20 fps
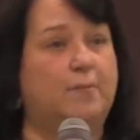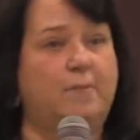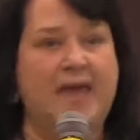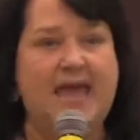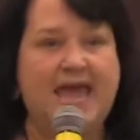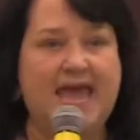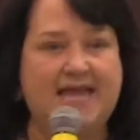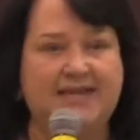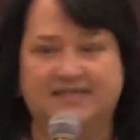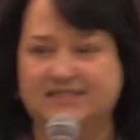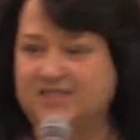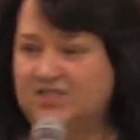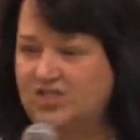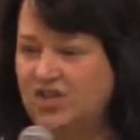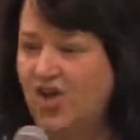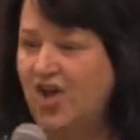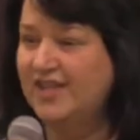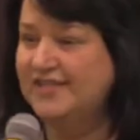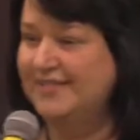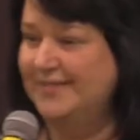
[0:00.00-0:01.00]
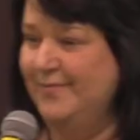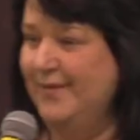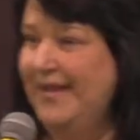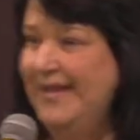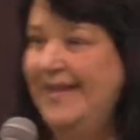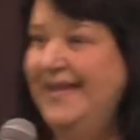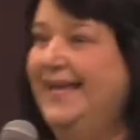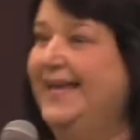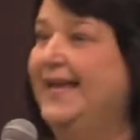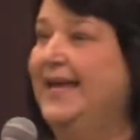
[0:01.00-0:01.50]
Man, this is awesome.
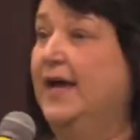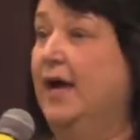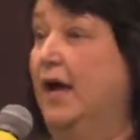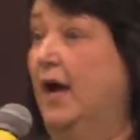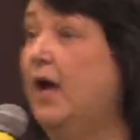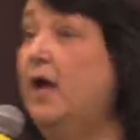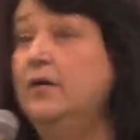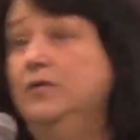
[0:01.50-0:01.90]
Oh,